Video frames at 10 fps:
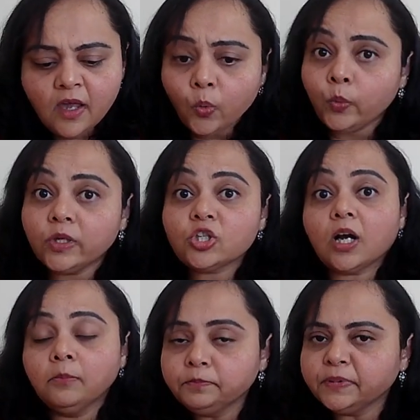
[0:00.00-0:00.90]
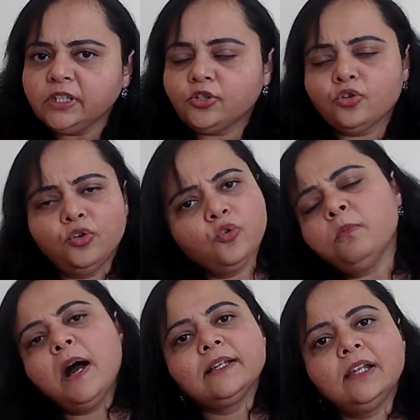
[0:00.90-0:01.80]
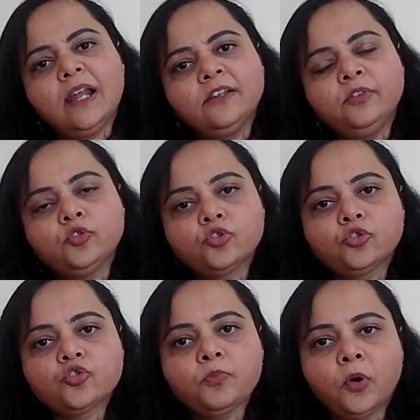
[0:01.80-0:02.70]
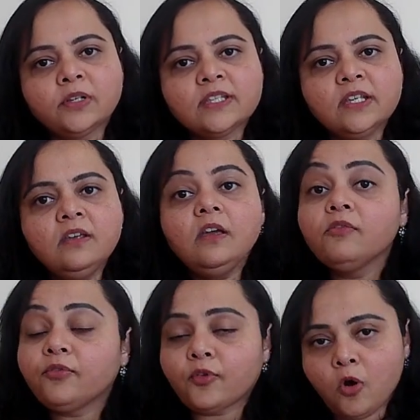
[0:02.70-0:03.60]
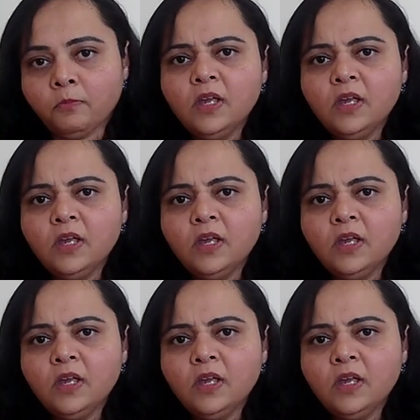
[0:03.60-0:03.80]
which company should you buy the life insurance policy from.